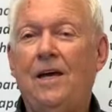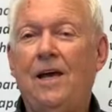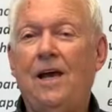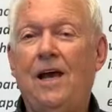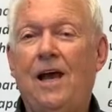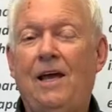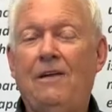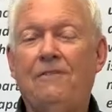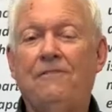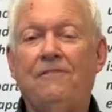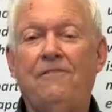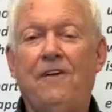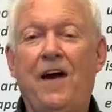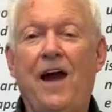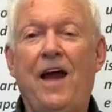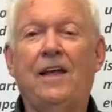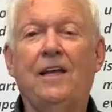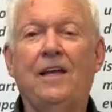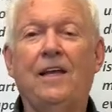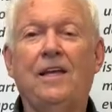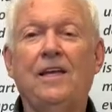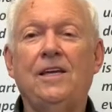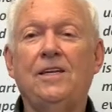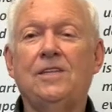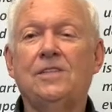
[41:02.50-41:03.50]
And
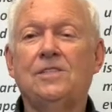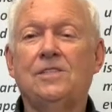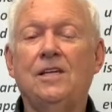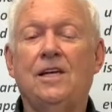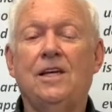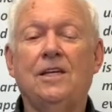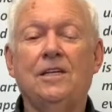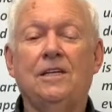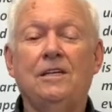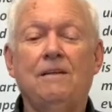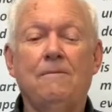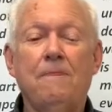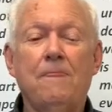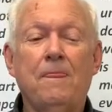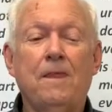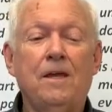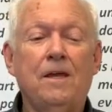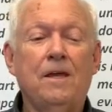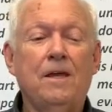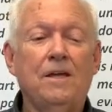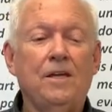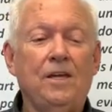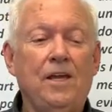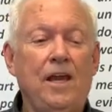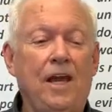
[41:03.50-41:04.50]
finally he said,
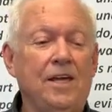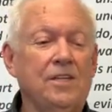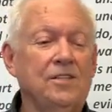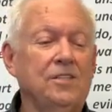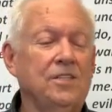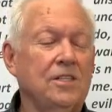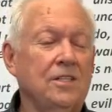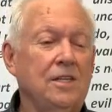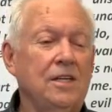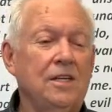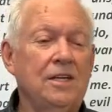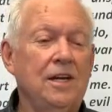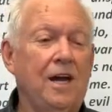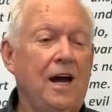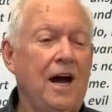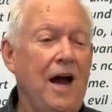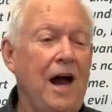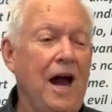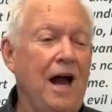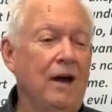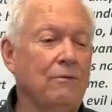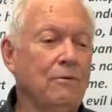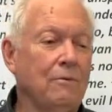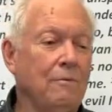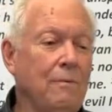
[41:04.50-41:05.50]
"Yes, I
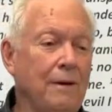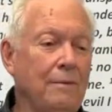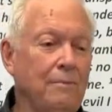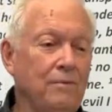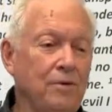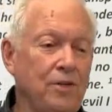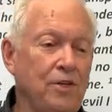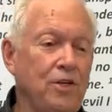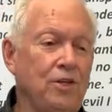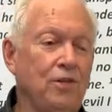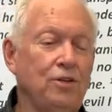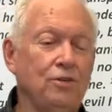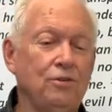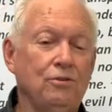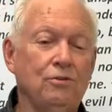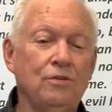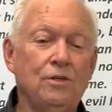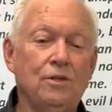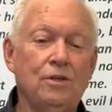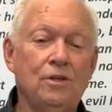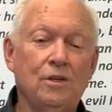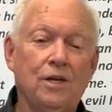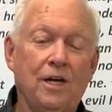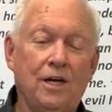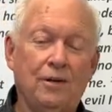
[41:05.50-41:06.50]
remember you
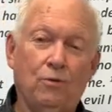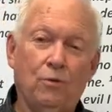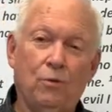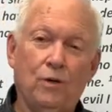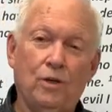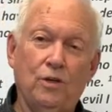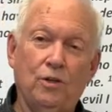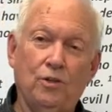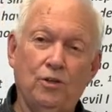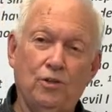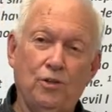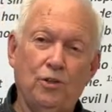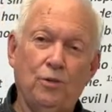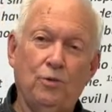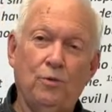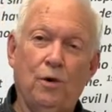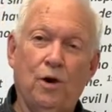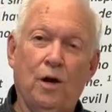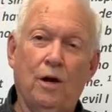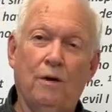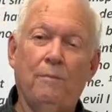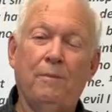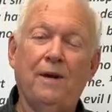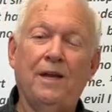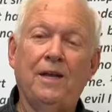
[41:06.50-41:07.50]
and who you
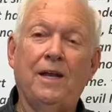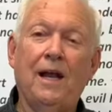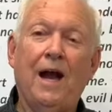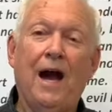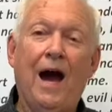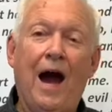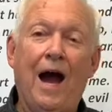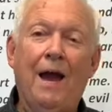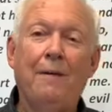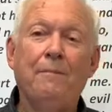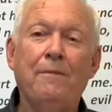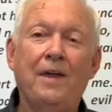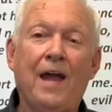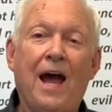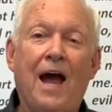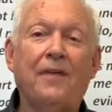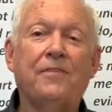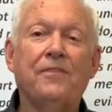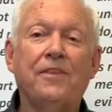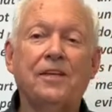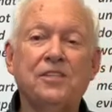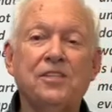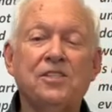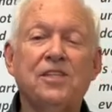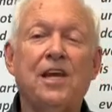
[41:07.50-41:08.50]
are, but I'm not
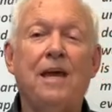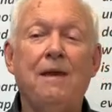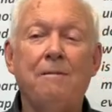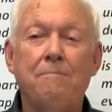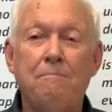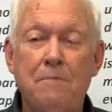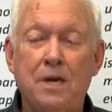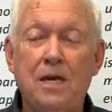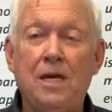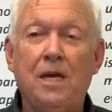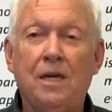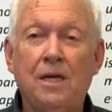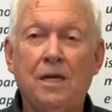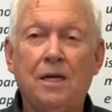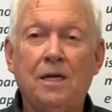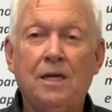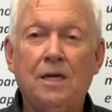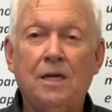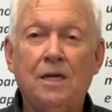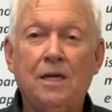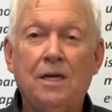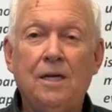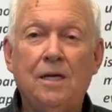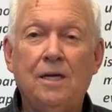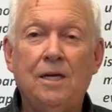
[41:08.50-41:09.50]
the same me."
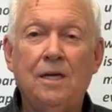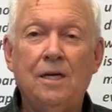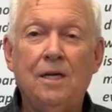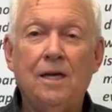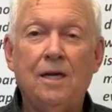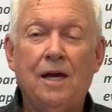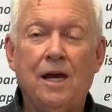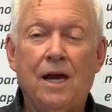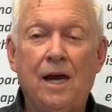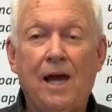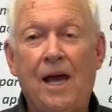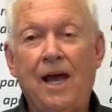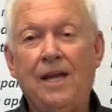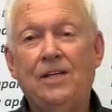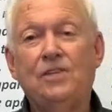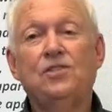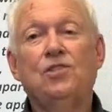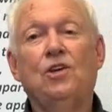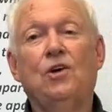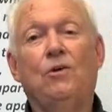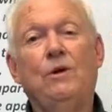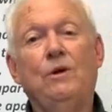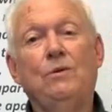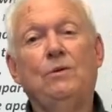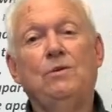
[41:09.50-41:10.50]
And
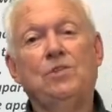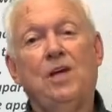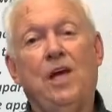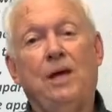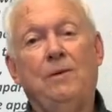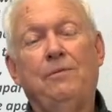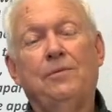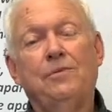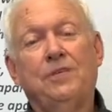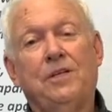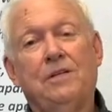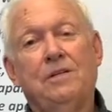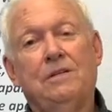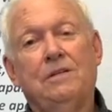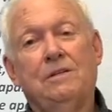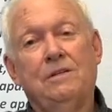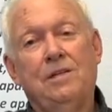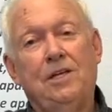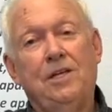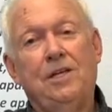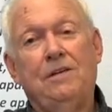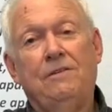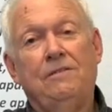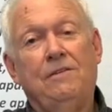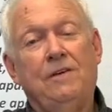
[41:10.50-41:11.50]
so he was able to
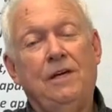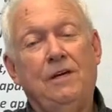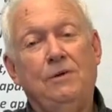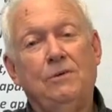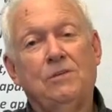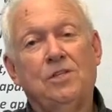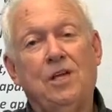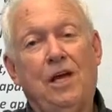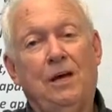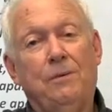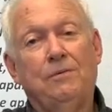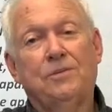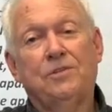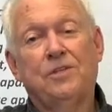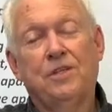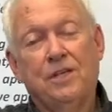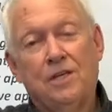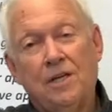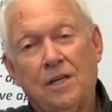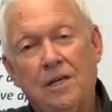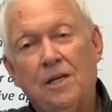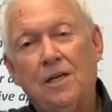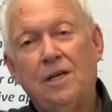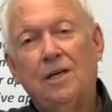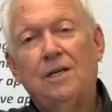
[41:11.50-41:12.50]
leave. He was able to
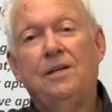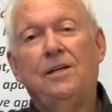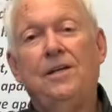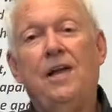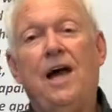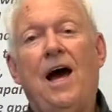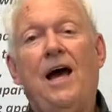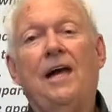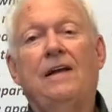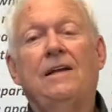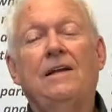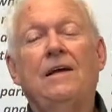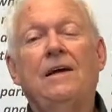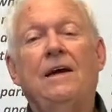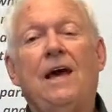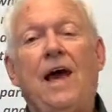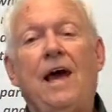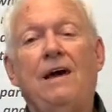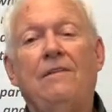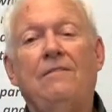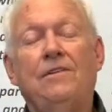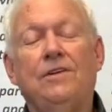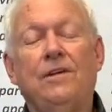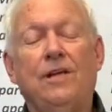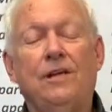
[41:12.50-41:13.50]
not
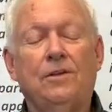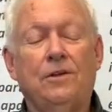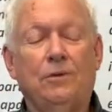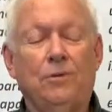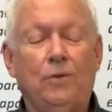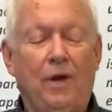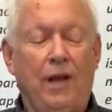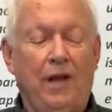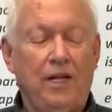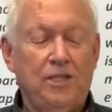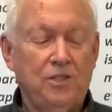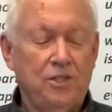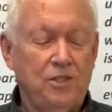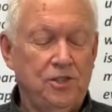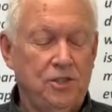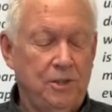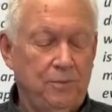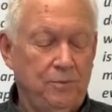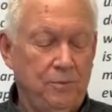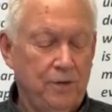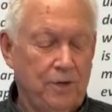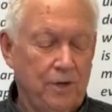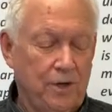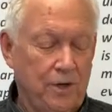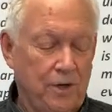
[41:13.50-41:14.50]
have another relationship
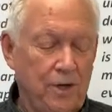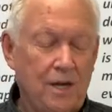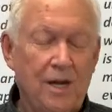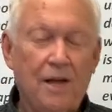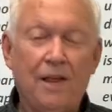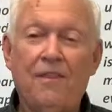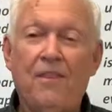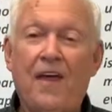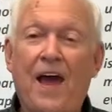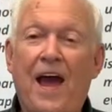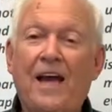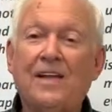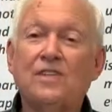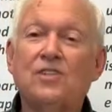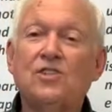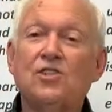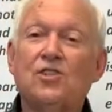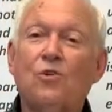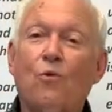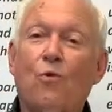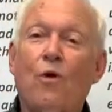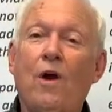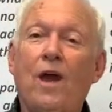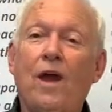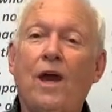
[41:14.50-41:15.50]
with her. That's the
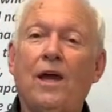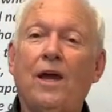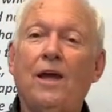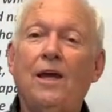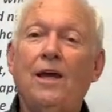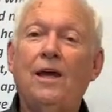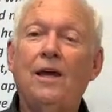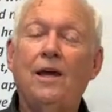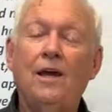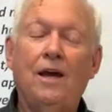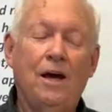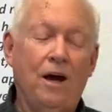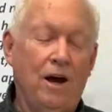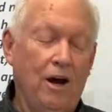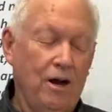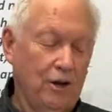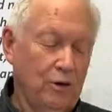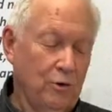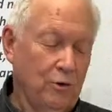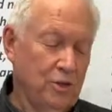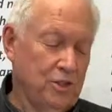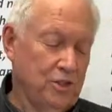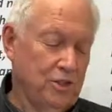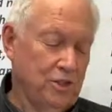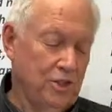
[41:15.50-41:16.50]
way our
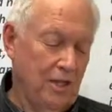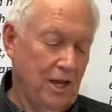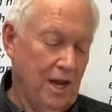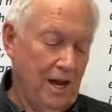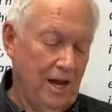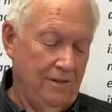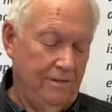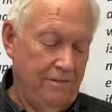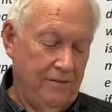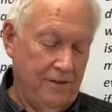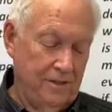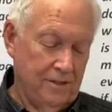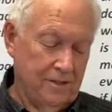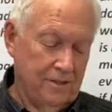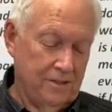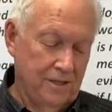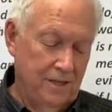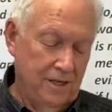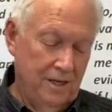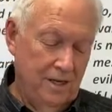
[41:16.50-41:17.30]
Christian life is.